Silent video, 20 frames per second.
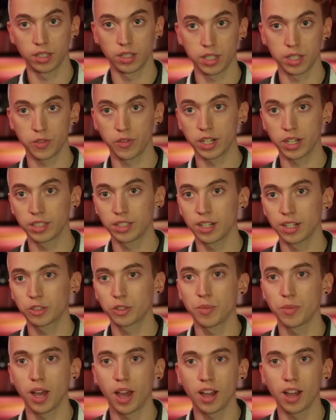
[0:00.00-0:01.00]
it's very dear
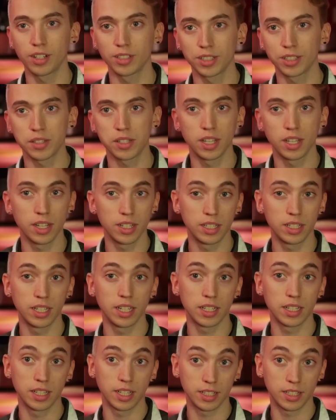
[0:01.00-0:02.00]
to my heart, is the
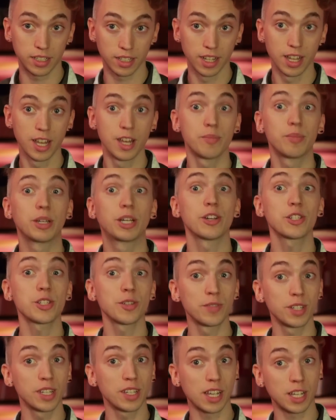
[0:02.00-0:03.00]
idea that because
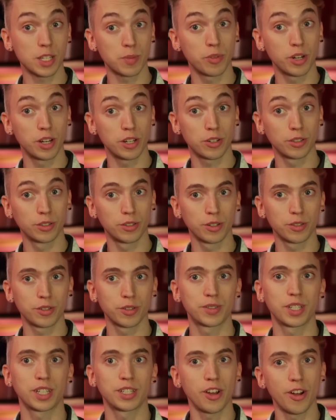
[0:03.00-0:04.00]
of the exponential growth
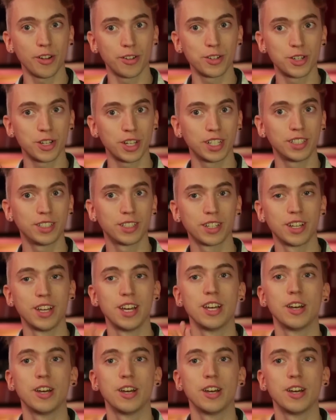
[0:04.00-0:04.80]
of technology and